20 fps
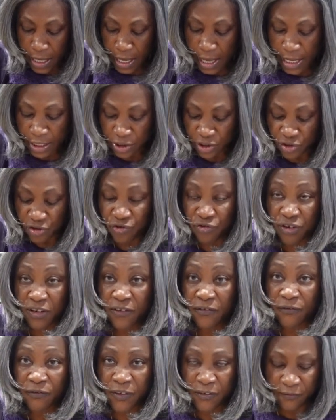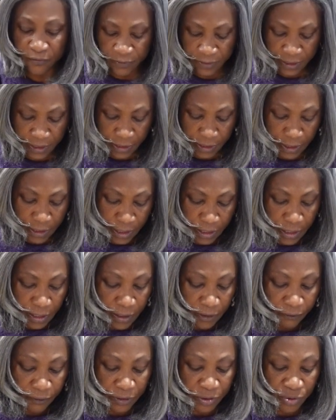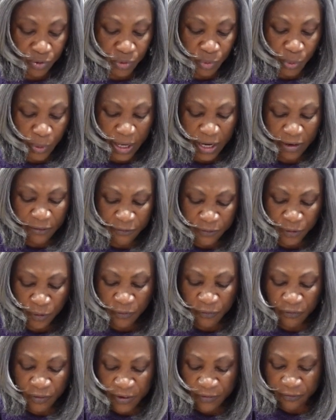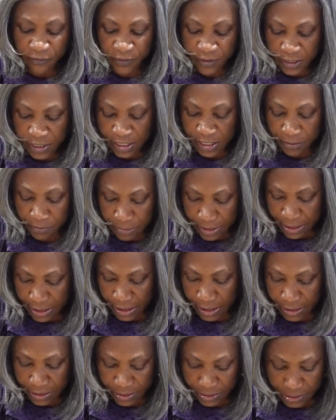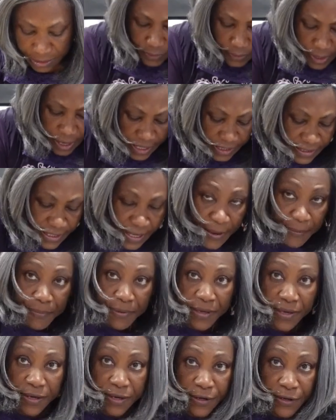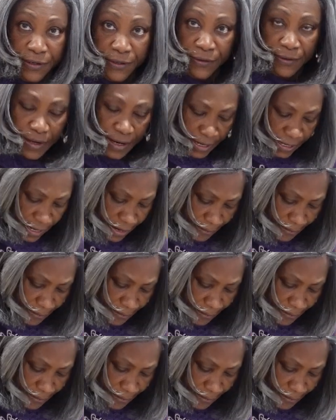at 350 for 12 to 15 minutes. So as I'm here and